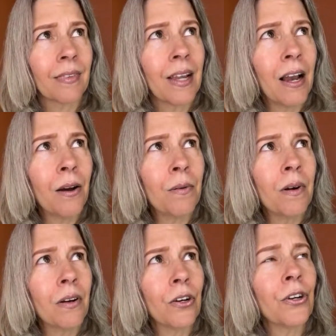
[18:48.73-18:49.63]
How
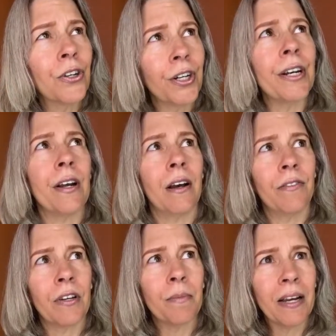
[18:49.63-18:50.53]
good
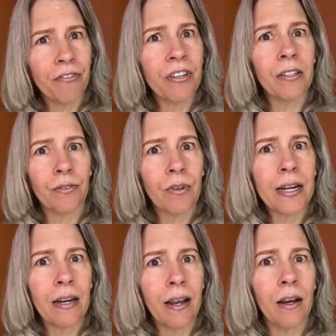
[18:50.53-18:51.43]
enough am I feeling
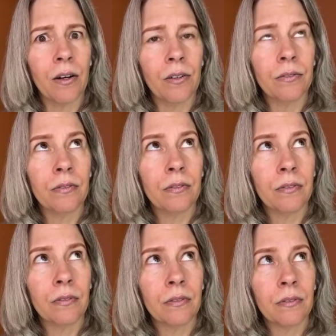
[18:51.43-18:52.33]
right now?
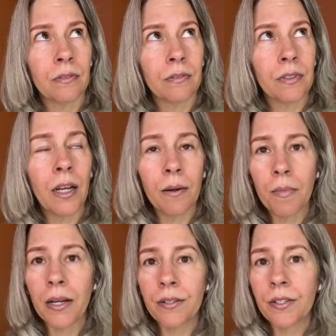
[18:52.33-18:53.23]
Yeah,
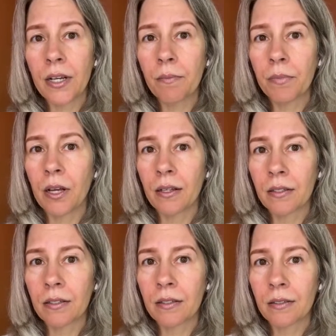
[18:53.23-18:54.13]
mine's 10 plus.
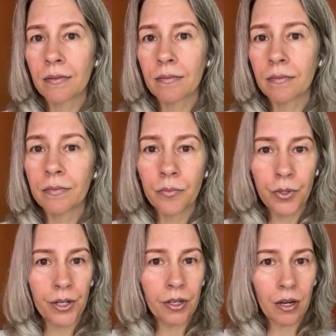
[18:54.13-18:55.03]

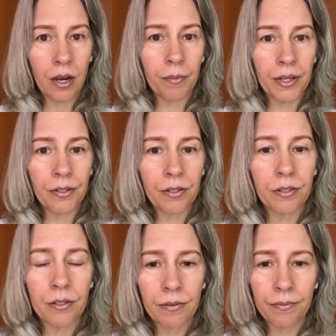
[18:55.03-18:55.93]
Put in the
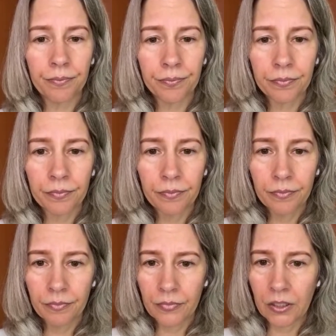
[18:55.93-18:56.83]
comments.
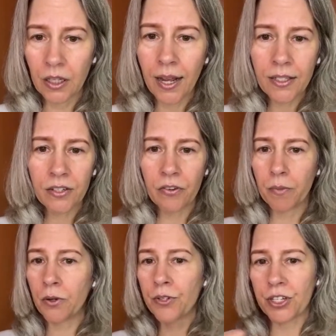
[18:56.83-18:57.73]
Lots of
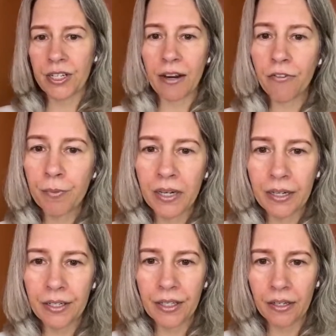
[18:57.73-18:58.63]
emojis.
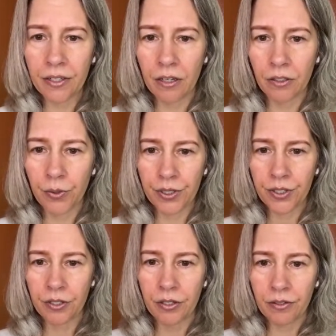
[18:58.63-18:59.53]
Everybody did that tongue
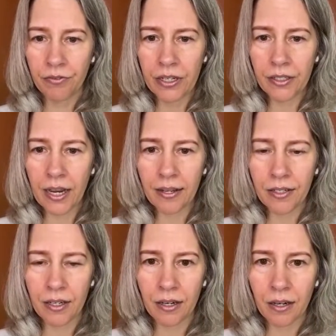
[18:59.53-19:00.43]
twister.
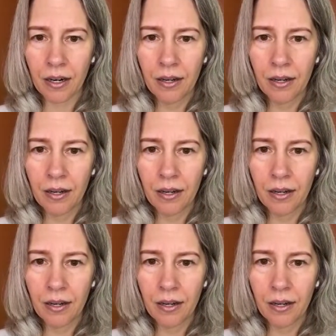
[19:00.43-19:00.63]
Fantastic.